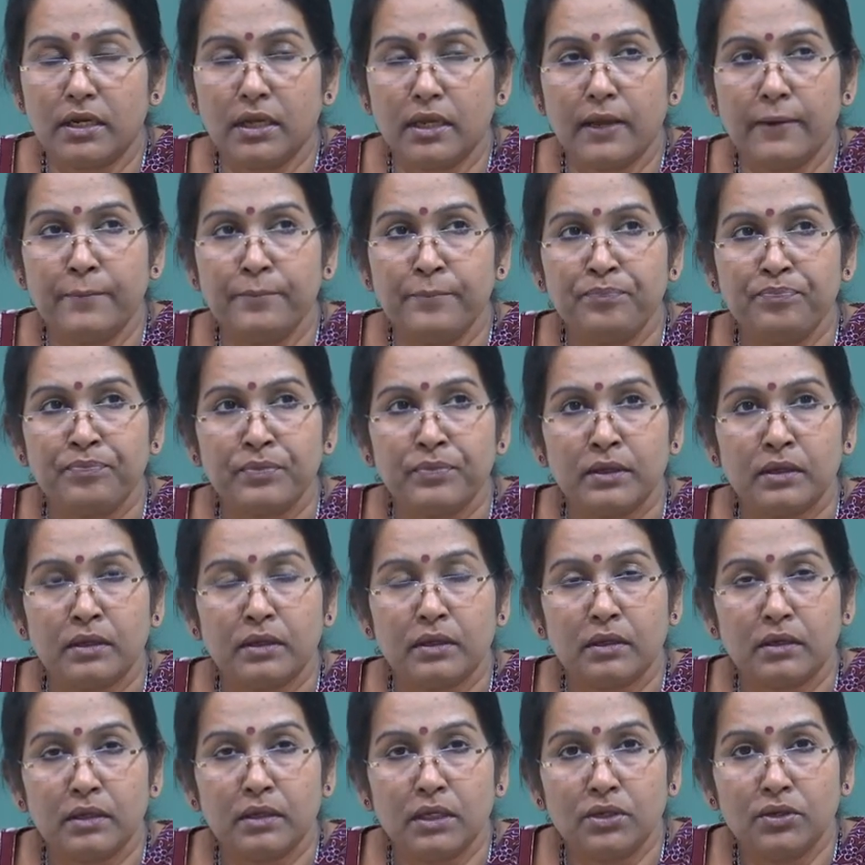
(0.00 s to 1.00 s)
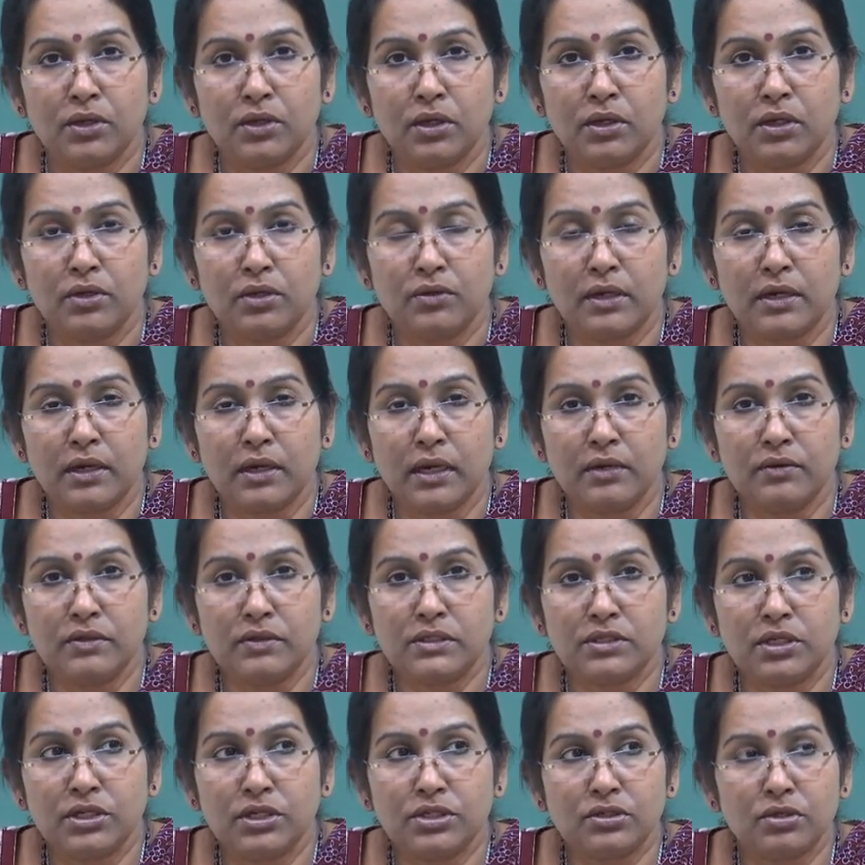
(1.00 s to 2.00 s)
a railway
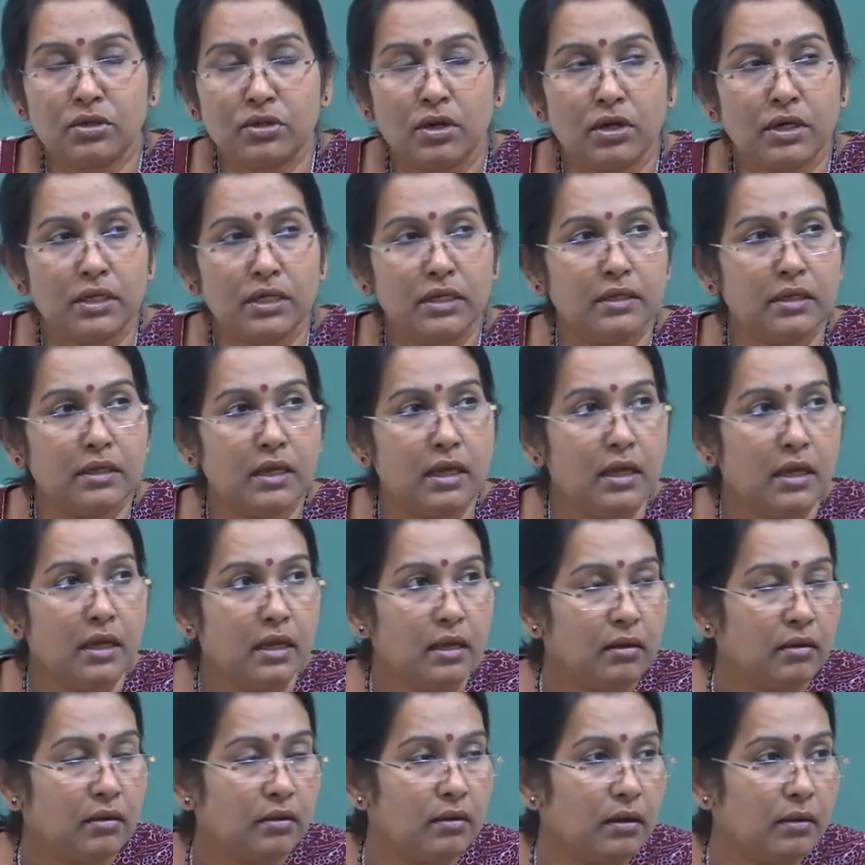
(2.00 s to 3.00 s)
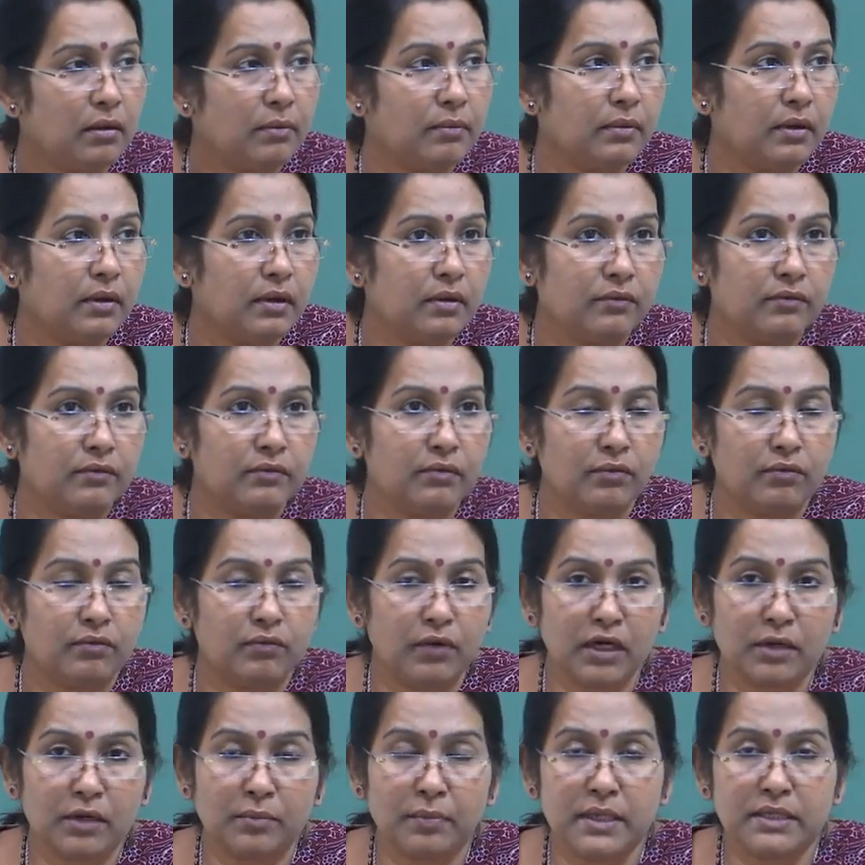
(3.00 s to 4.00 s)
station, or in a
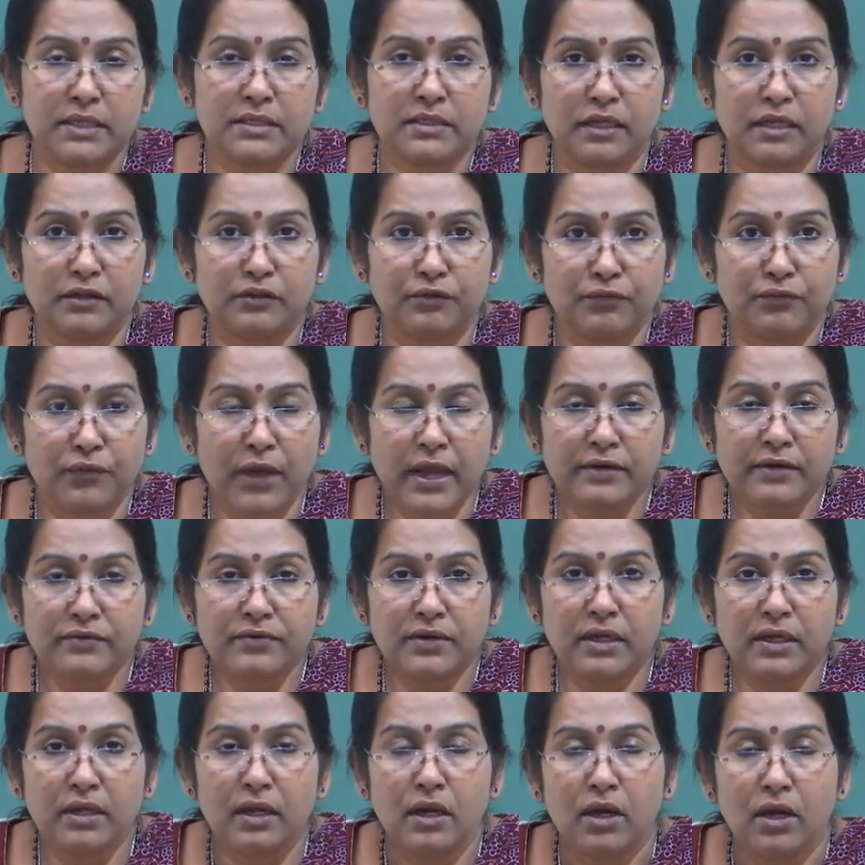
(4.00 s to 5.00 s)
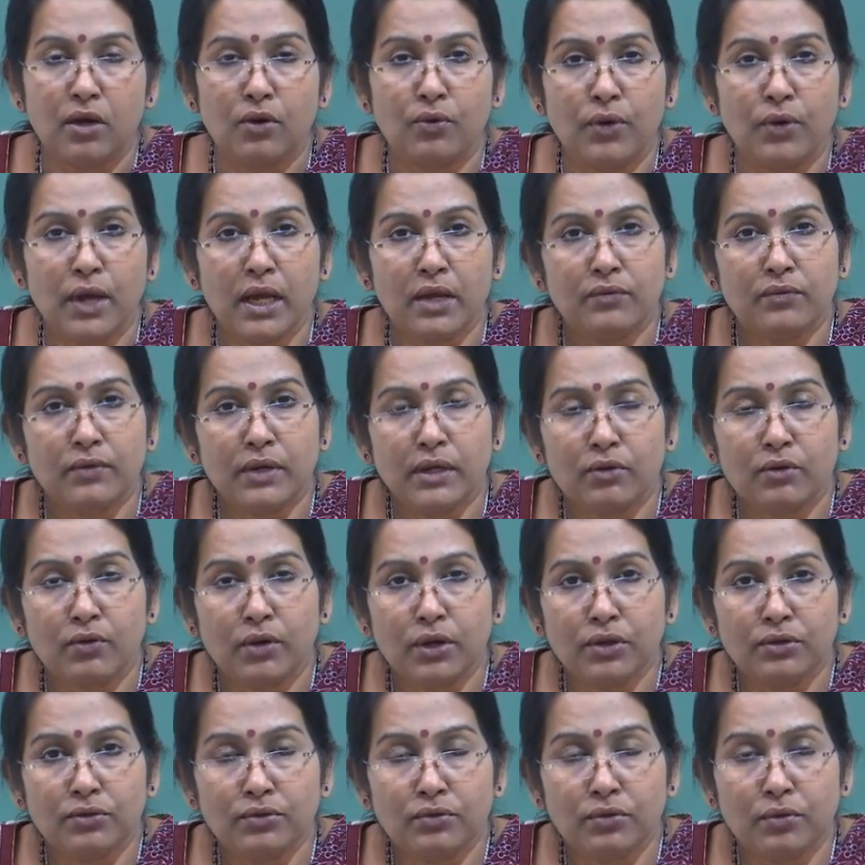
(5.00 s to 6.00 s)
workplace like the factory, where we are
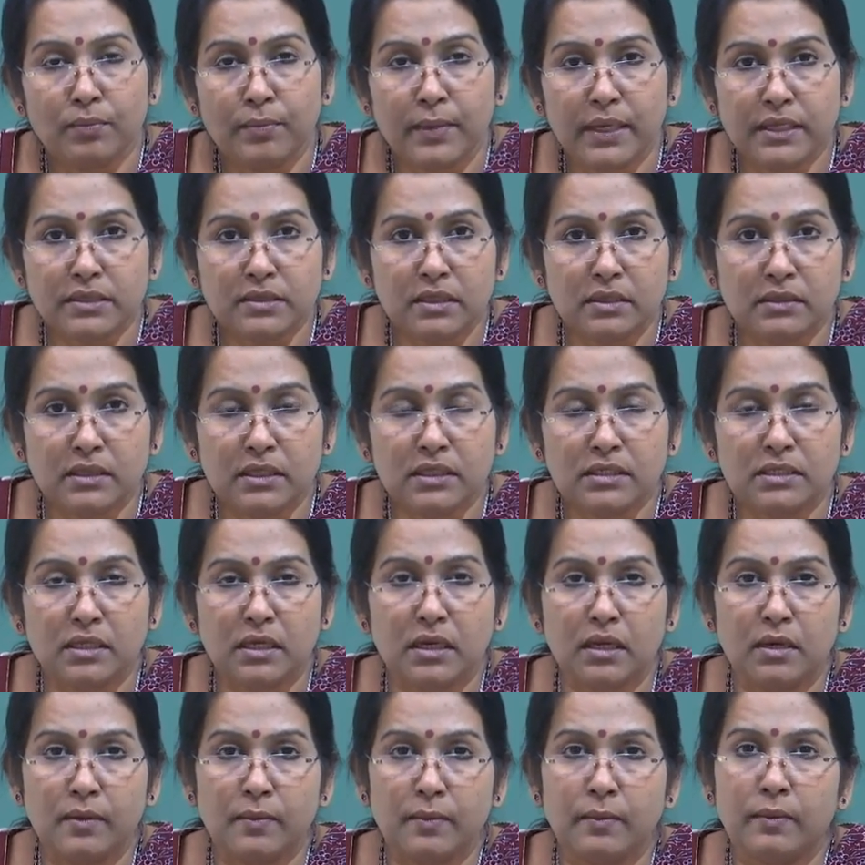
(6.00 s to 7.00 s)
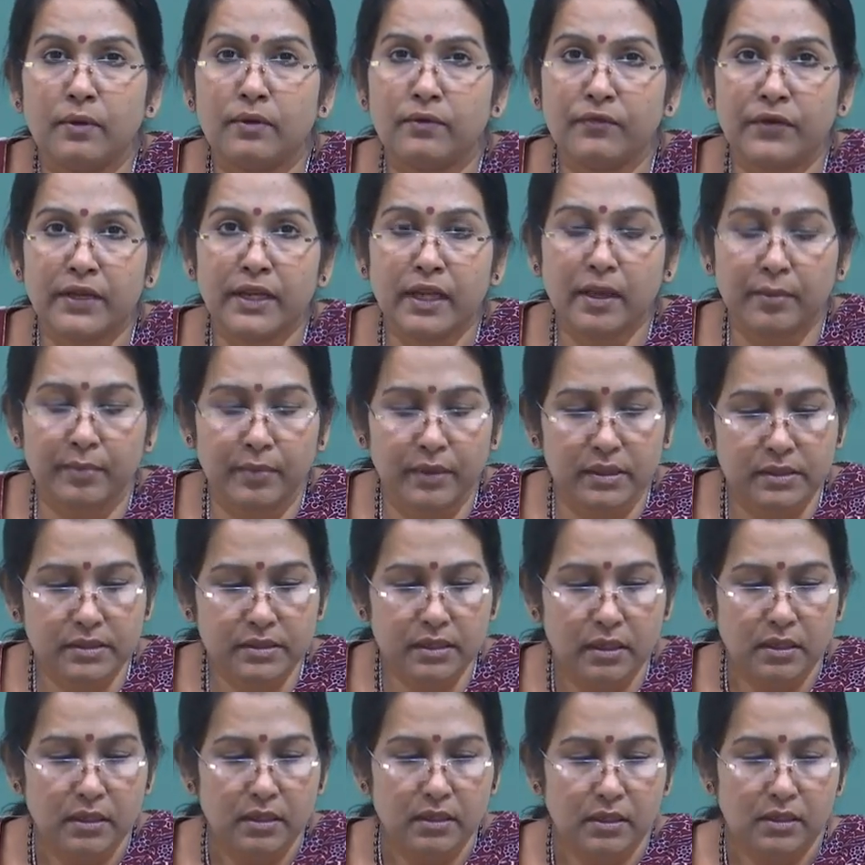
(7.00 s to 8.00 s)
going to measure these variables.
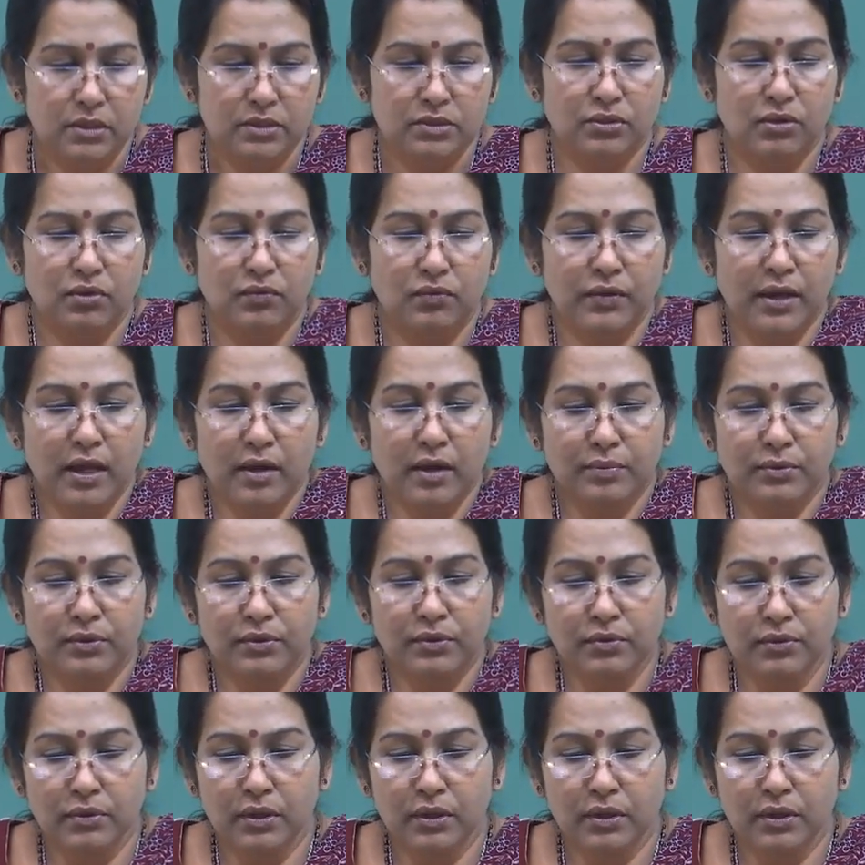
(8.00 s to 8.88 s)
So, we have to